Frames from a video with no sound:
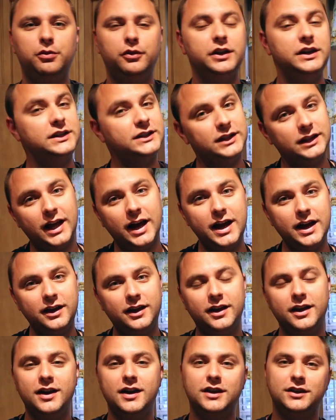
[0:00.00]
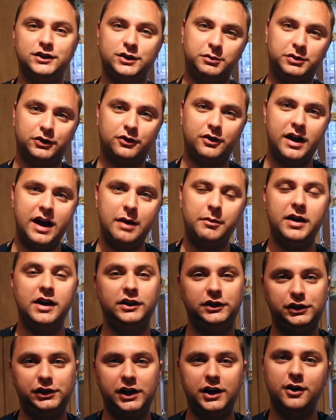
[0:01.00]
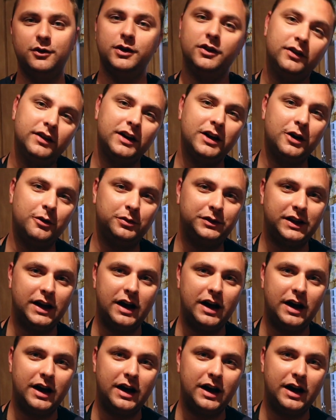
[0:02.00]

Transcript: Please like, subscribe, and share. It really helps